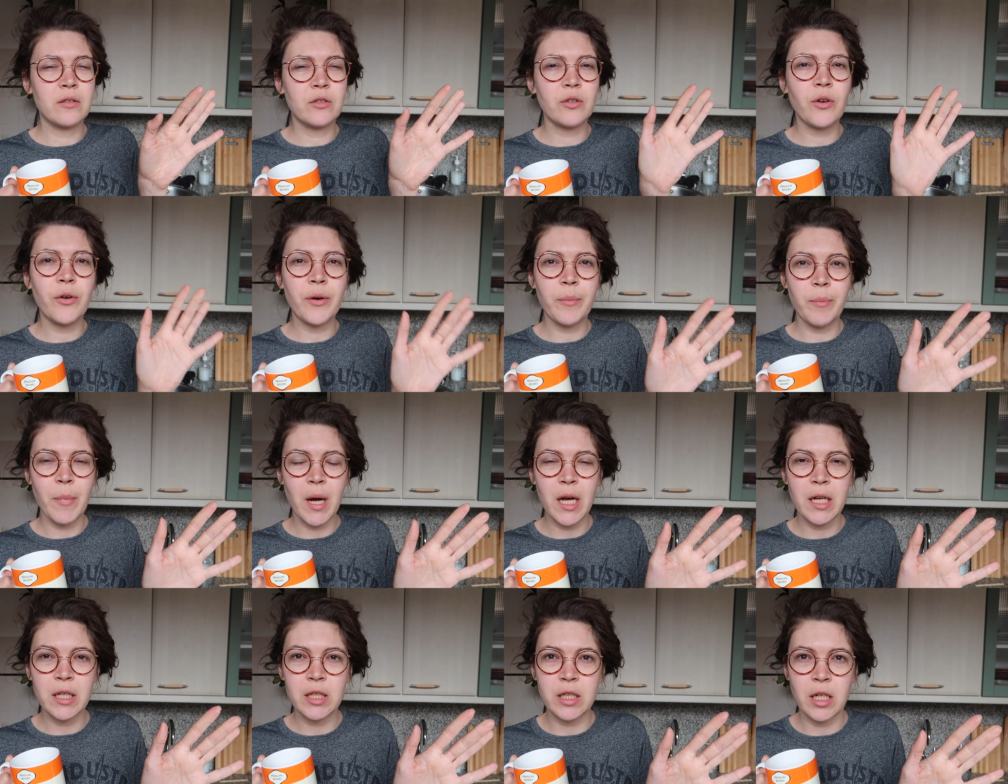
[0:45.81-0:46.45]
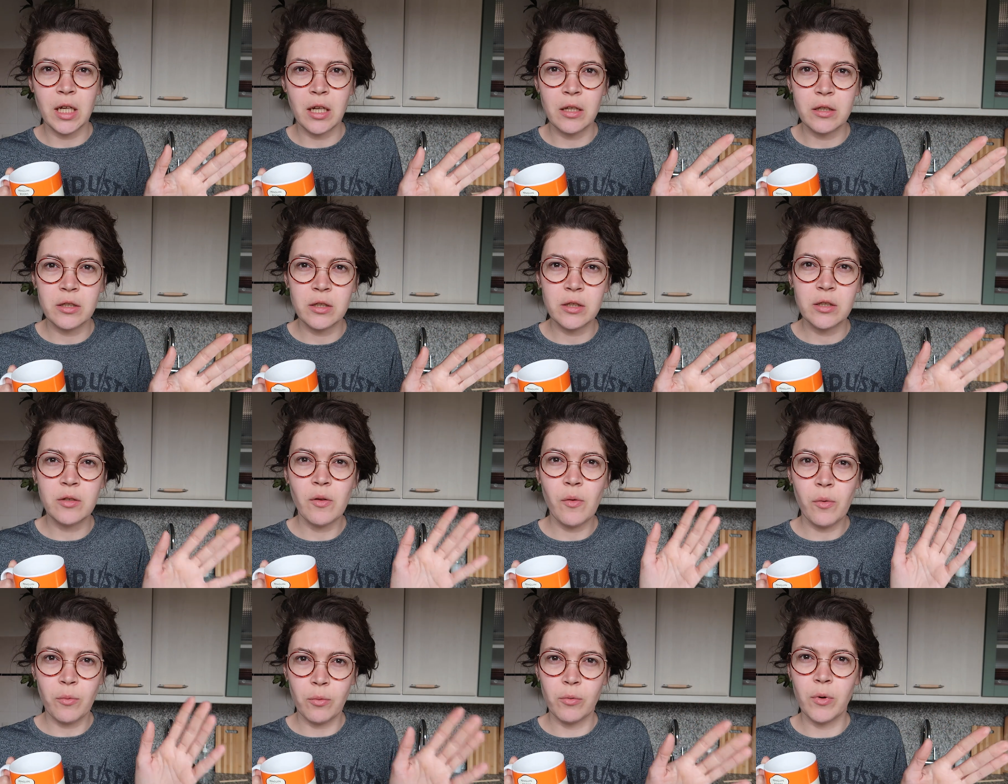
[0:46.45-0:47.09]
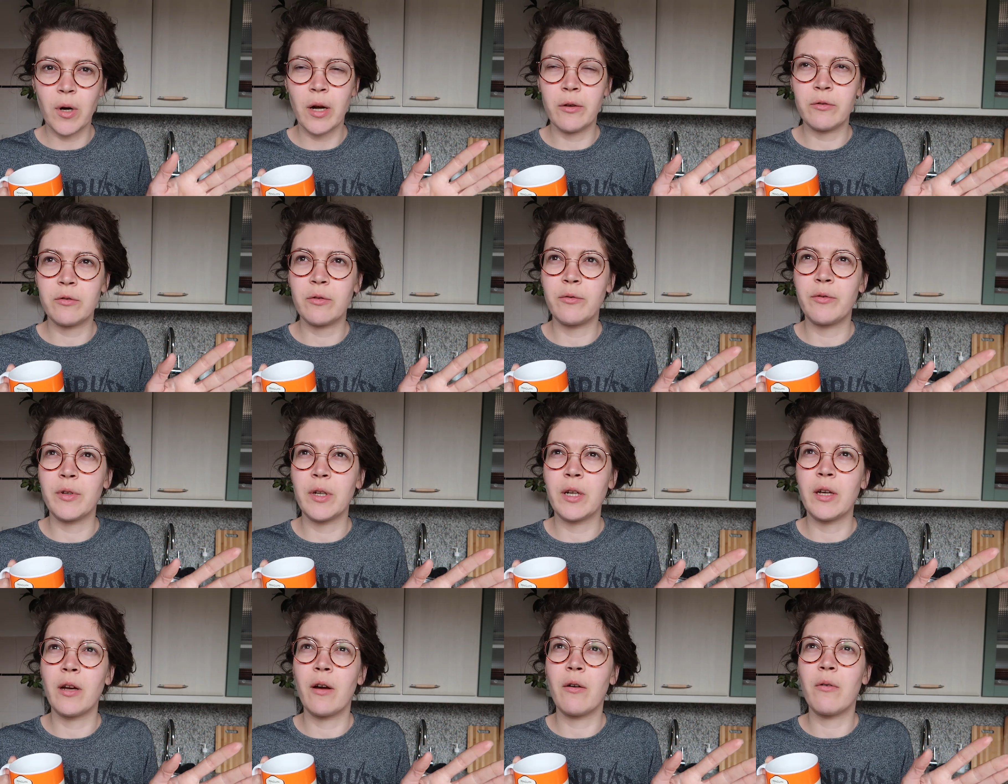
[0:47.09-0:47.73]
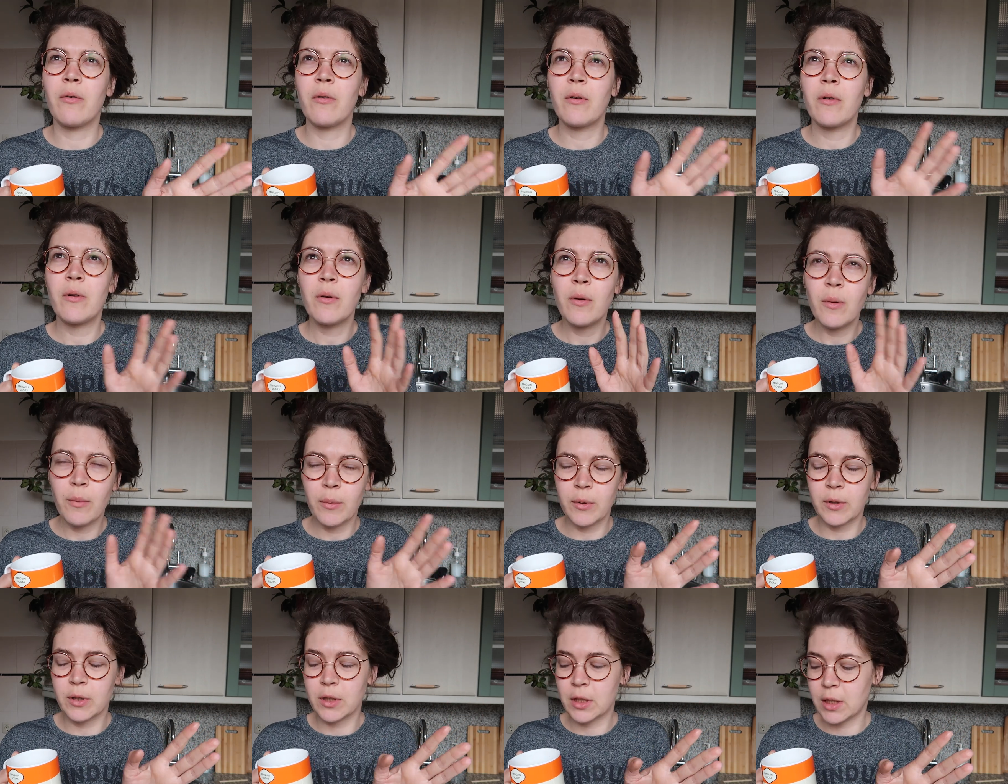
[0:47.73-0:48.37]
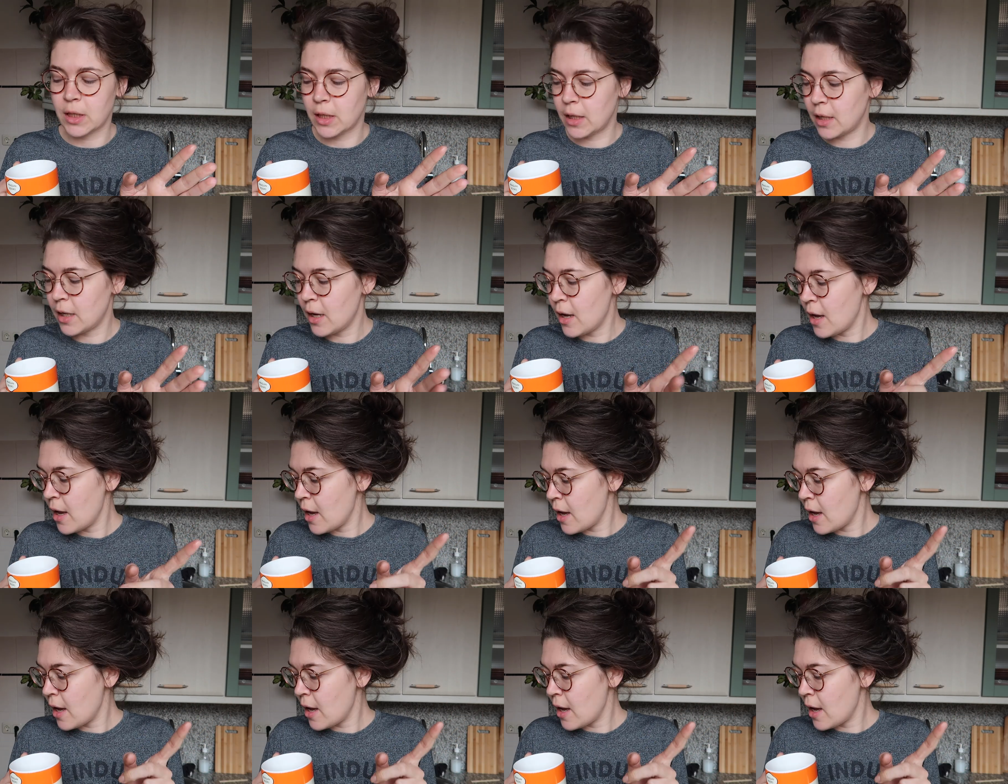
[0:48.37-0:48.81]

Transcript: so it might change throughout the video. We'll see.